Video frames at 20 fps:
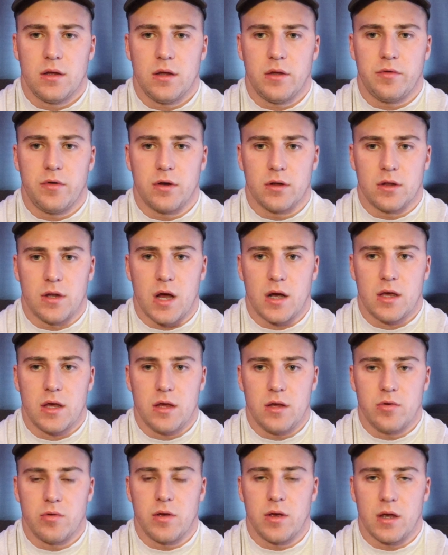If you're
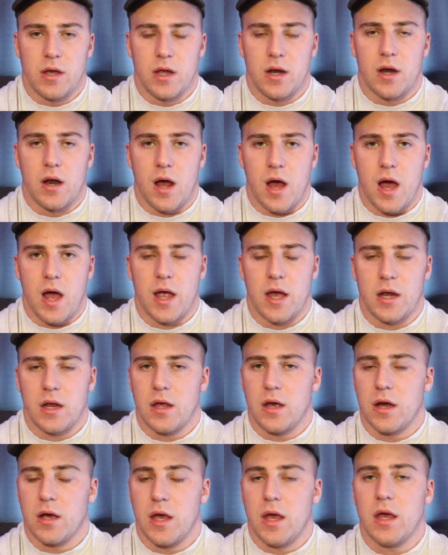lucky, you can get it high at a
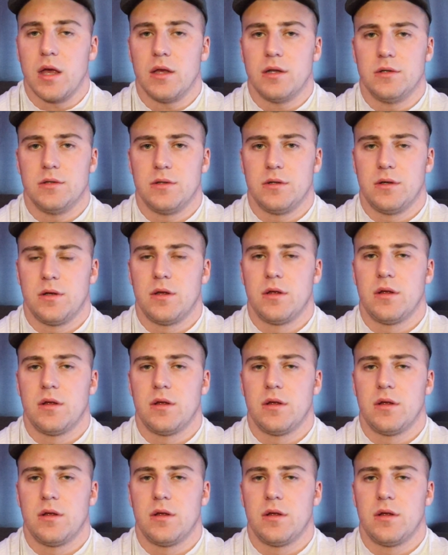young age.